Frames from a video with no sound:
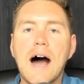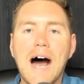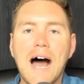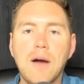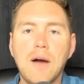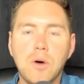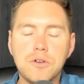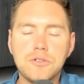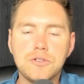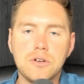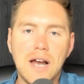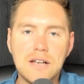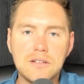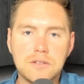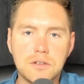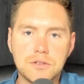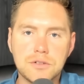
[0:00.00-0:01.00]
I want you
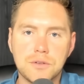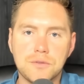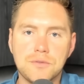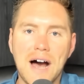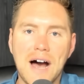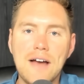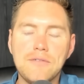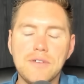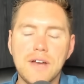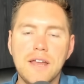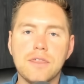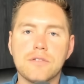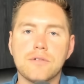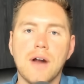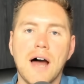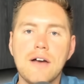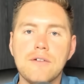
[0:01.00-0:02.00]
guys to survive and
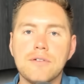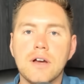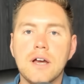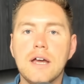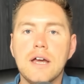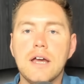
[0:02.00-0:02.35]
thrive